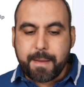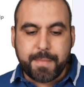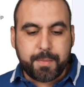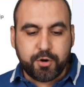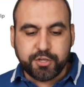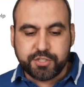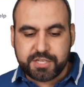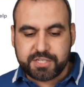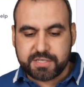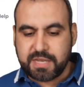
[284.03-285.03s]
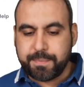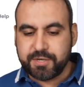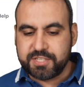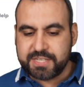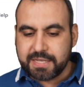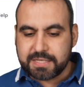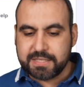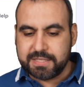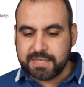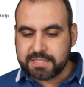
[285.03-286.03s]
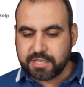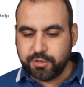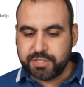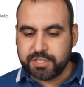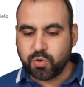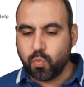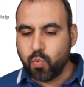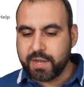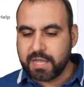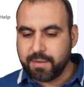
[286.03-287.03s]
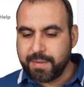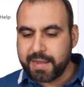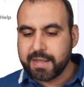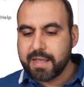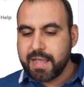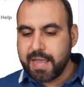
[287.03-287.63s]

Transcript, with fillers: Memory usage, ten percent. Disk usage, one gigabyte.